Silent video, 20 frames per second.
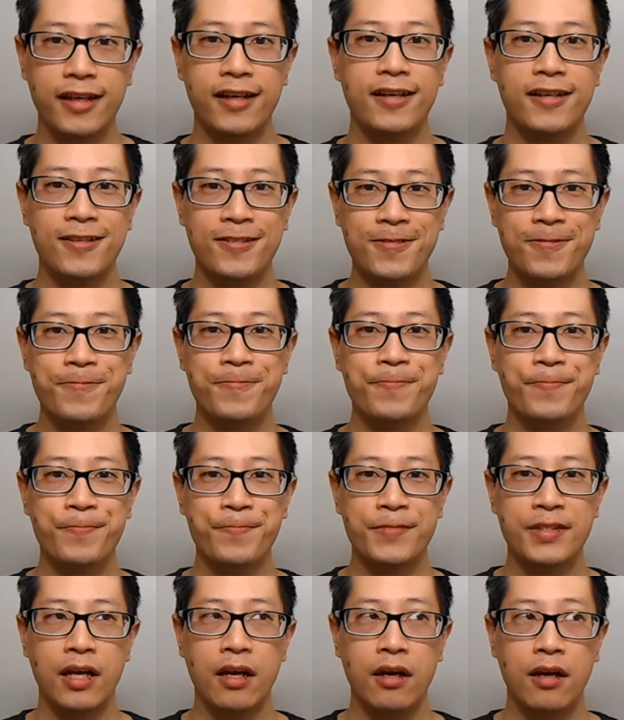Yeah.
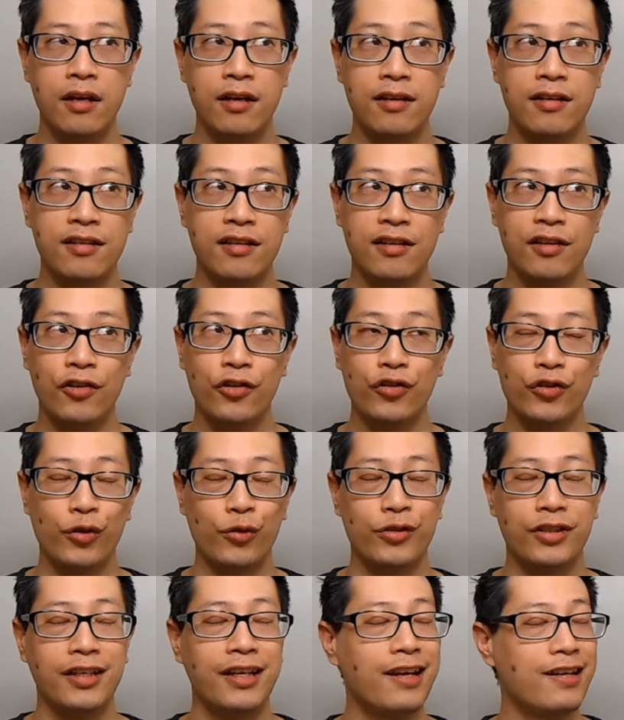
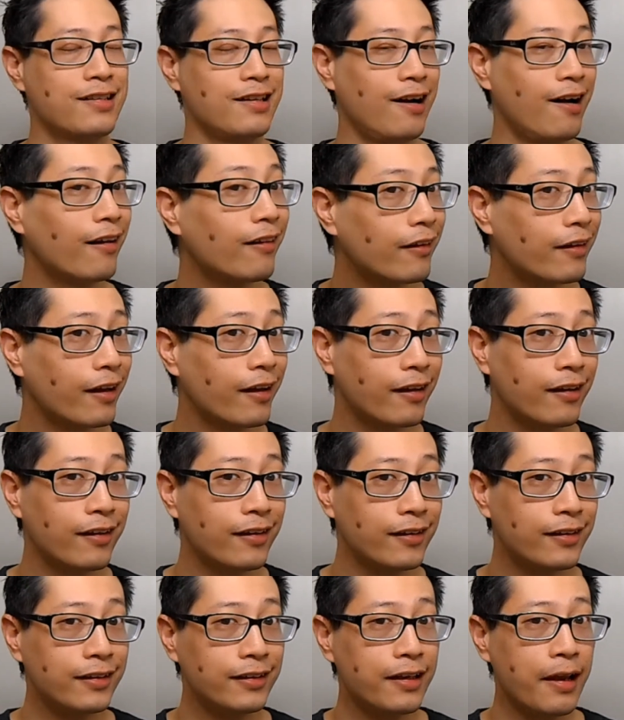So today is
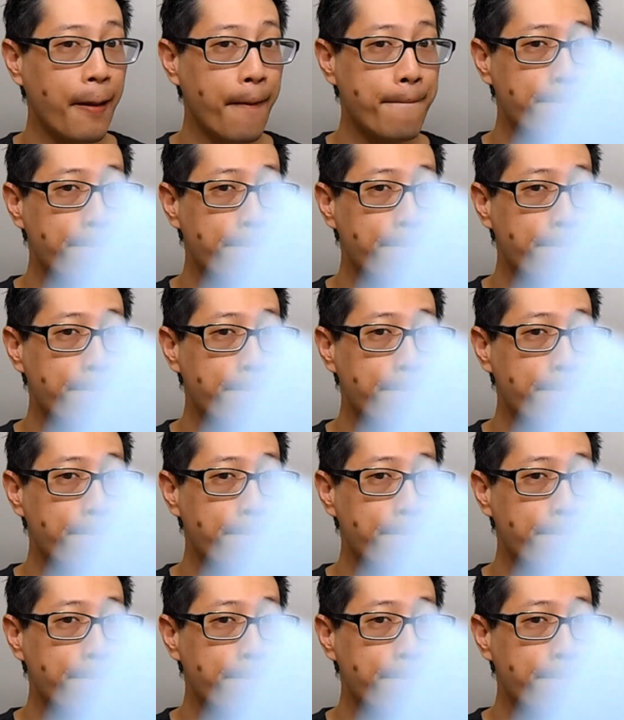holiday.